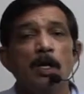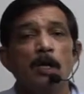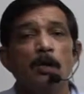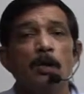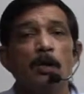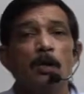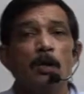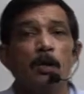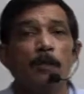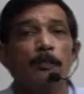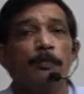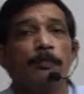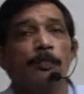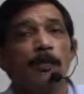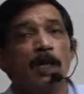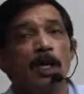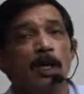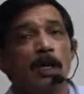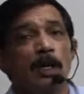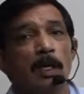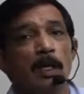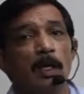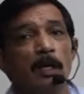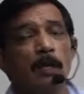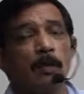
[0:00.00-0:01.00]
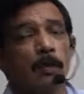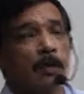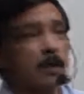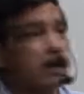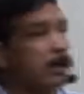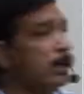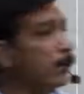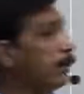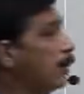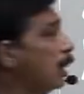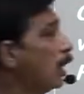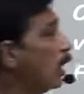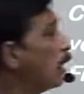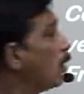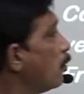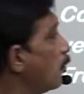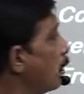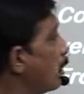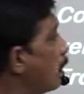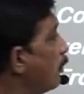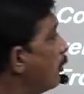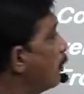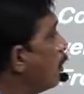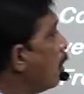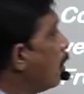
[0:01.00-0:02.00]
So he was living in
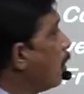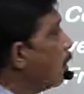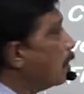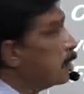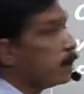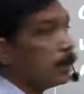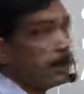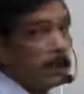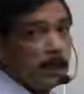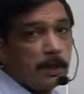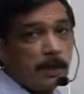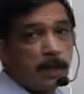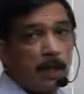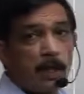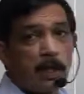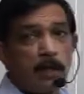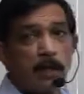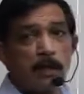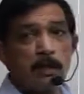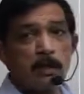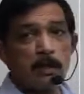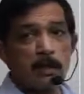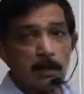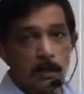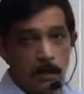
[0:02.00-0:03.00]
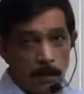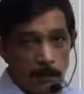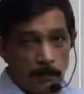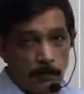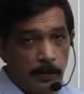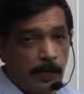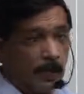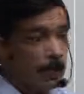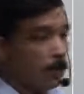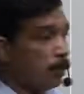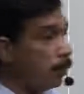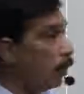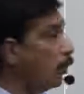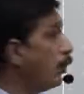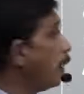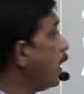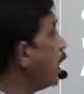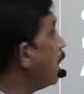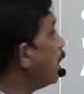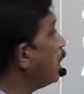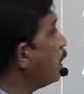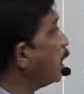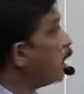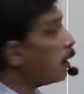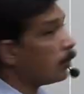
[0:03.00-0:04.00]
one of the consulate general's bedroom,
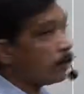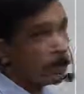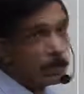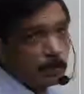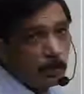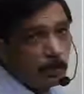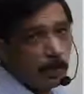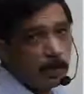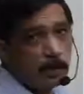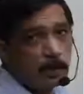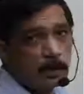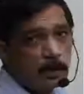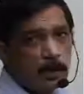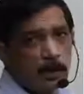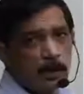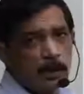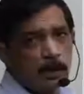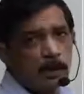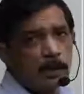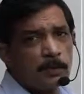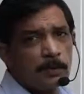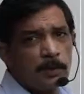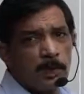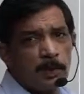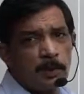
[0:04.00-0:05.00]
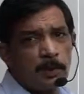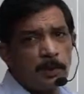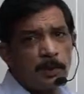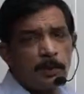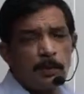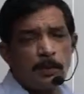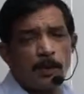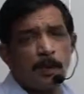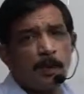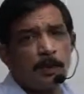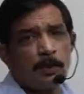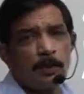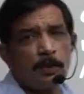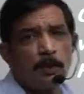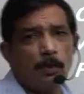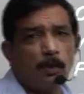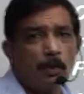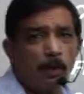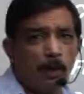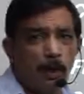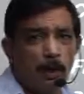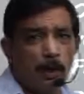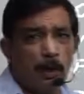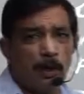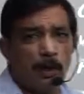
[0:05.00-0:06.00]
and that was quite spacious because you
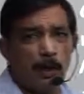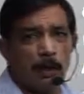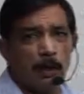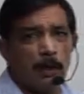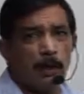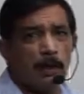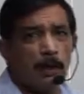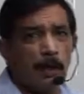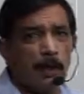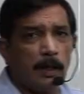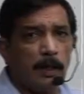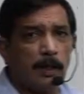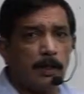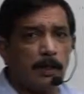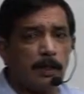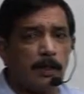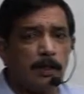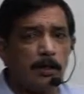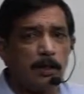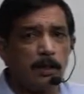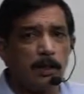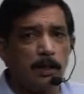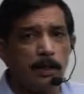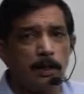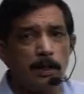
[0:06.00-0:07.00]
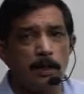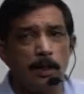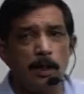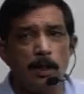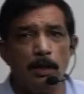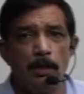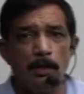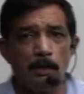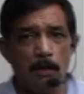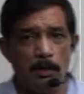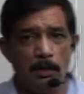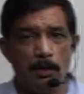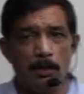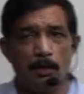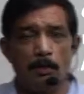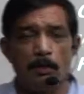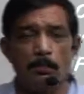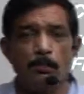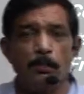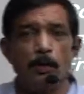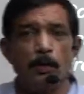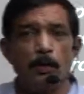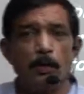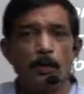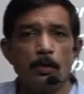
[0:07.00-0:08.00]
don't need anything else. You just need a
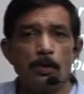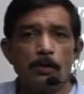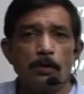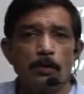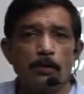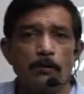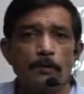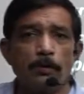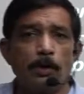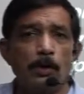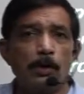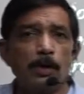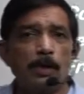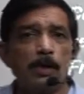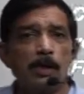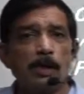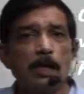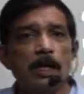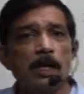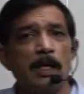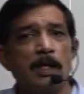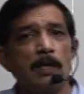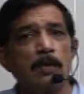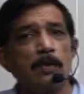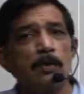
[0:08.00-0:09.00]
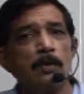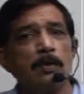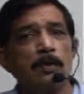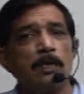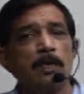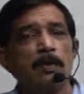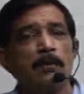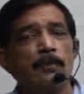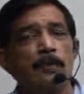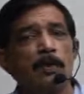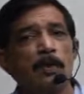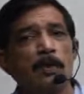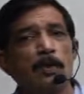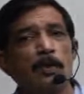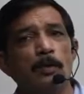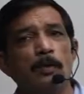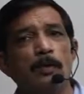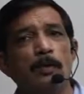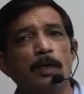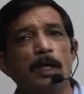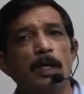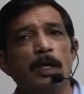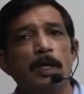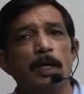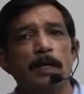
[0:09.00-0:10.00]
few clothes of yours, and you stay for 2
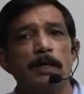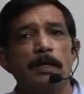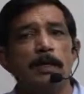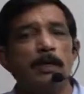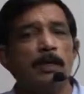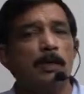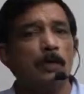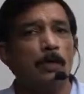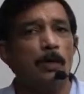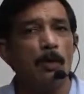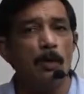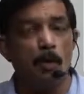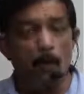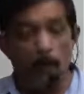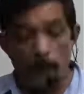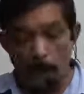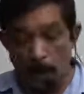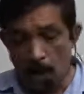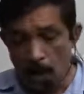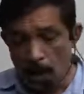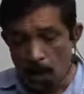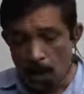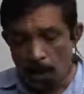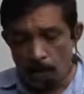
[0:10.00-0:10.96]
3 nights and you go away.